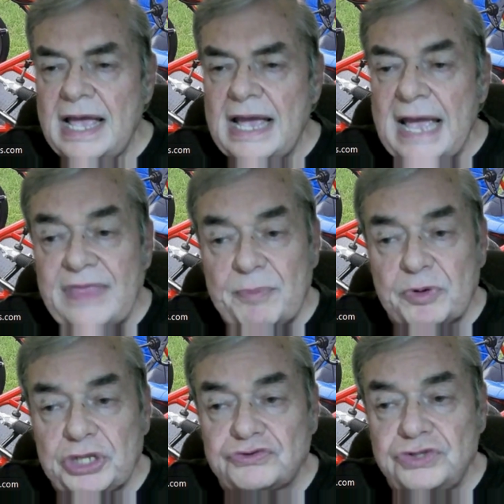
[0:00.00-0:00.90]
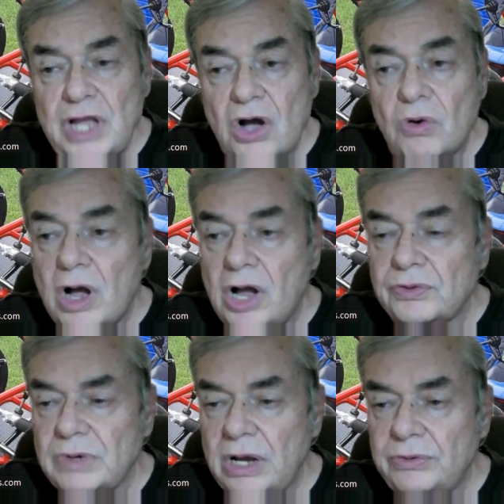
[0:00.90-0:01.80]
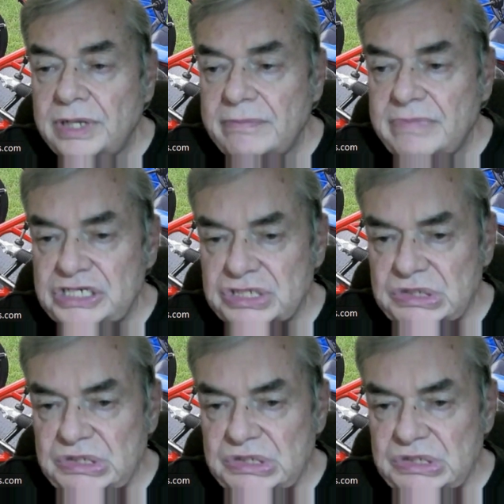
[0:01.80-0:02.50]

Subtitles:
And they produce no on-the-road emissions.